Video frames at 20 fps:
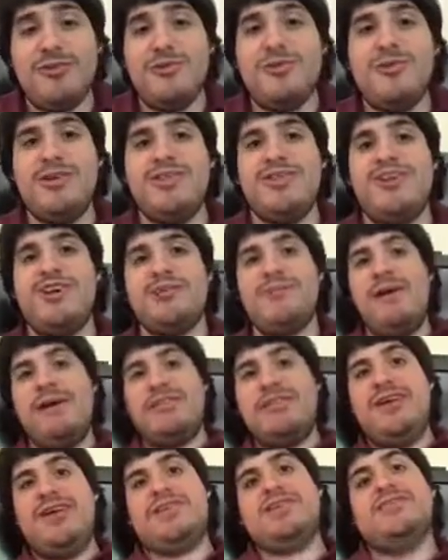where we talk
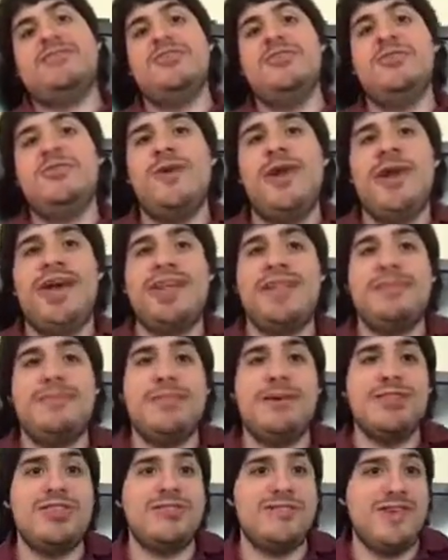about Doctor Who and a
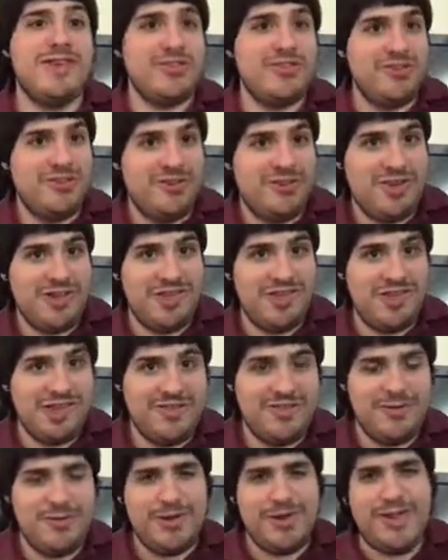bunch of other nerdy
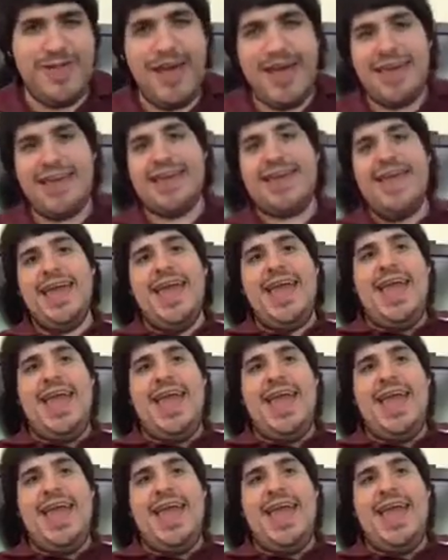stuff that we like.